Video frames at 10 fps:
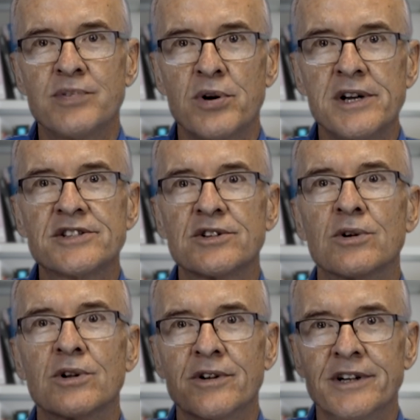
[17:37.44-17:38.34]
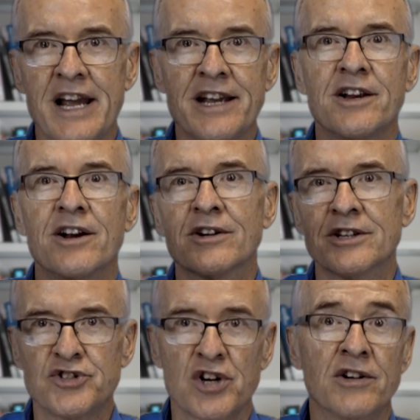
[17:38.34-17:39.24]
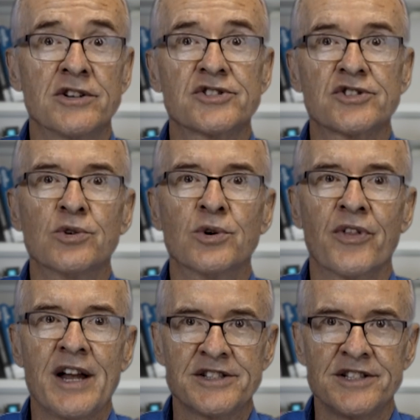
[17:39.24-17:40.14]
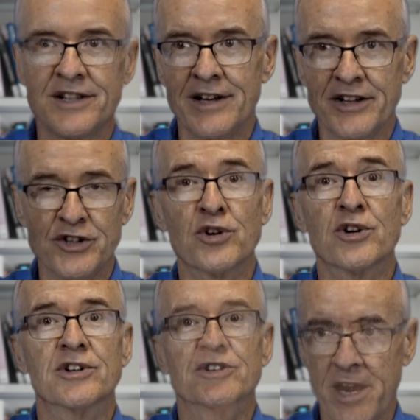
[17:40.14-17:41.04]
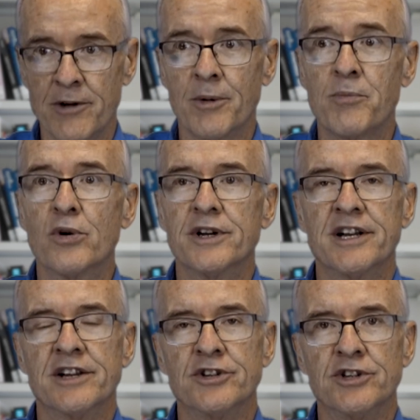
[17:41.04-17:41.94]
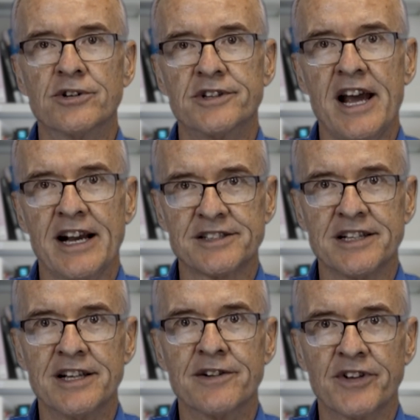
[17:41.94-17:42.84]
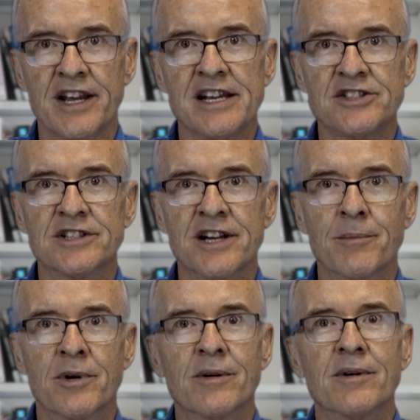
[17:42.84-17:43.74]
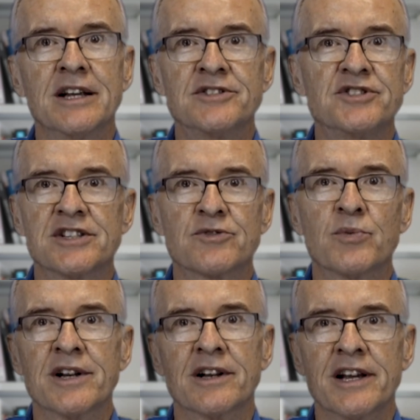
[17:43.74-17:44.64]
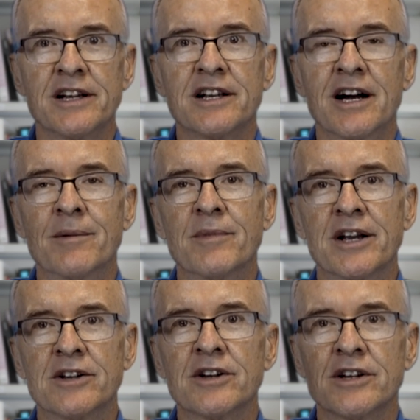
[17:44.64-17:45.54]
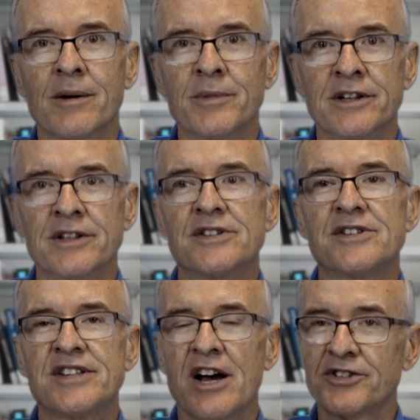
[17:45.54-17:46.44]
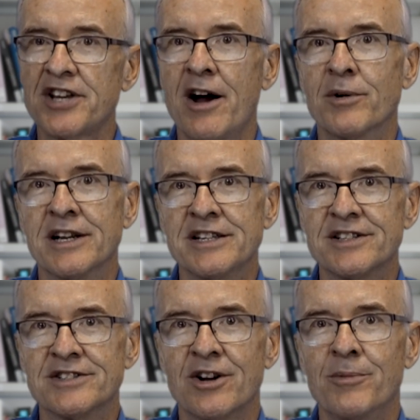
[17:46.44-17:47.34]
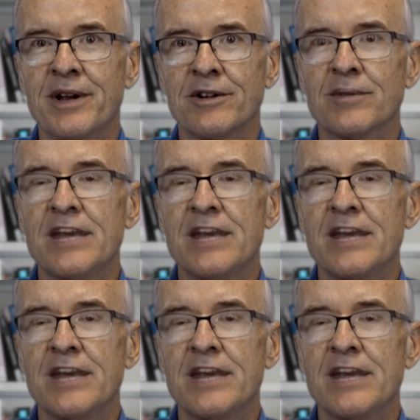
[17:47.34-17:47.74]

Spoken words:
preschool or a daycare or a charter school that's not yours, not reported under your tax identification number, it's just rental income, it could come in there. Cell tower leases are a big one.